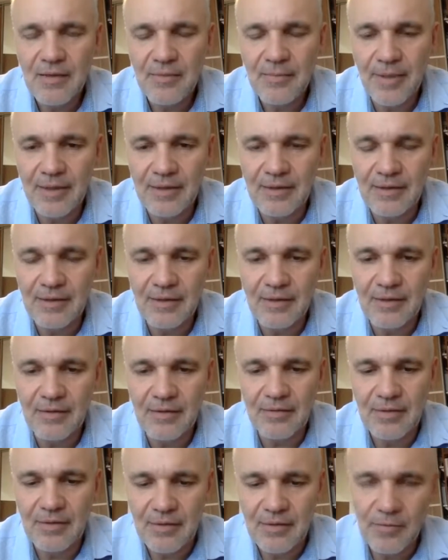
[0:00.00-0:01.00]
But
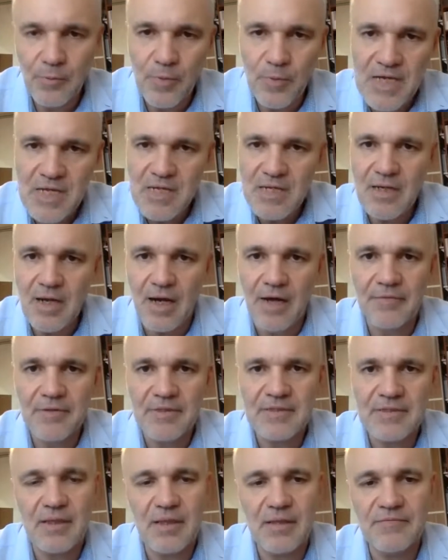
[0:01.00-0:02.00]
we
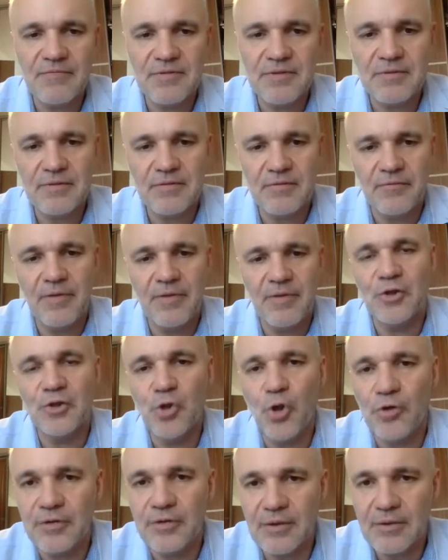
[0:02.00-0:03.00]
ourselves, we are
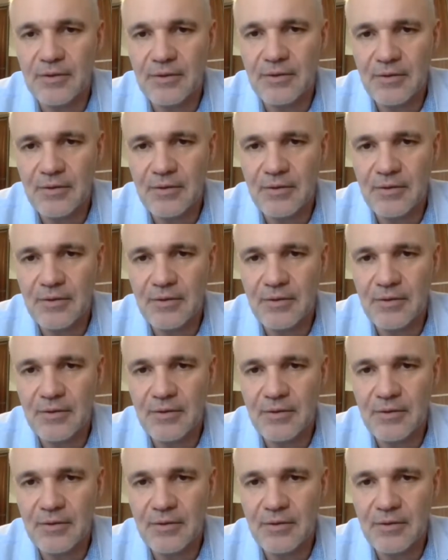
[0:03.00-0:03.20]
not